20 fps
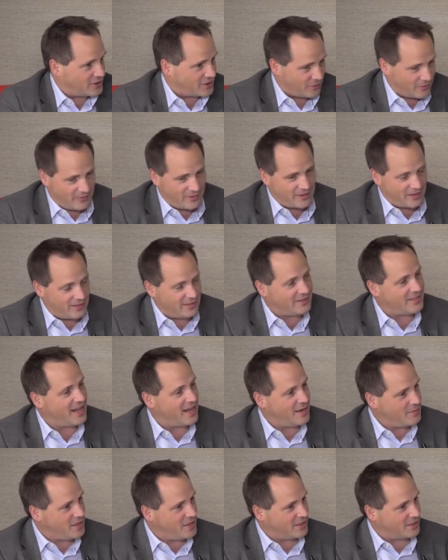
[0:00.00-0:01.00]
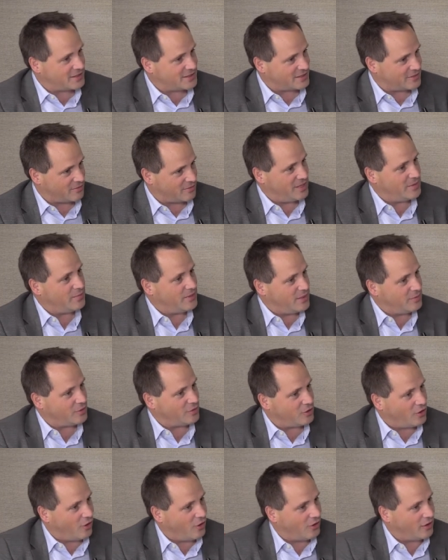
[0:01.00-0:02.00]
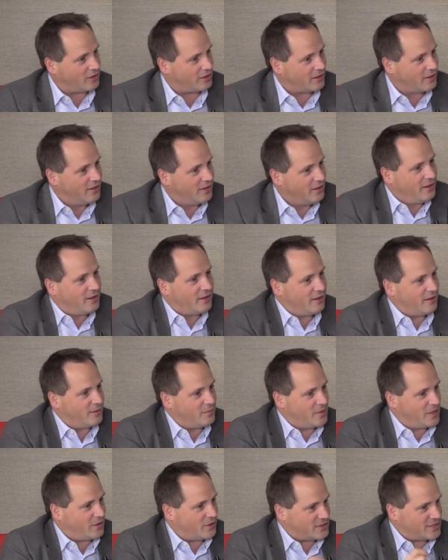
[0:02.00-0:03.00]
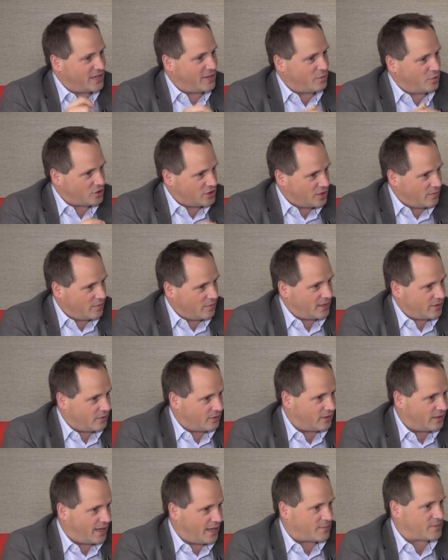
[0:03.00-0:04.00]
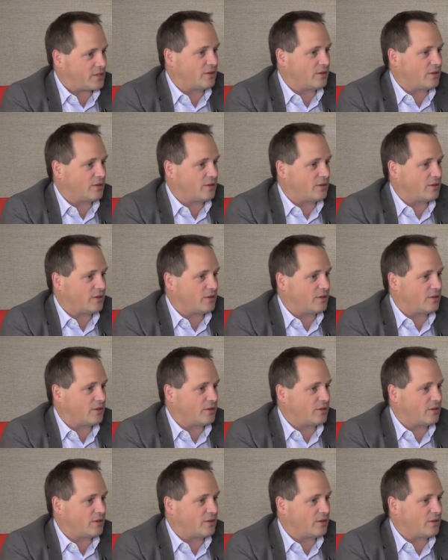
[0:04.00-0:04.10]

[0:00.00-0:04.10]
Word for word: So within ten minutes, three people called uh, because I pushed a button on an app.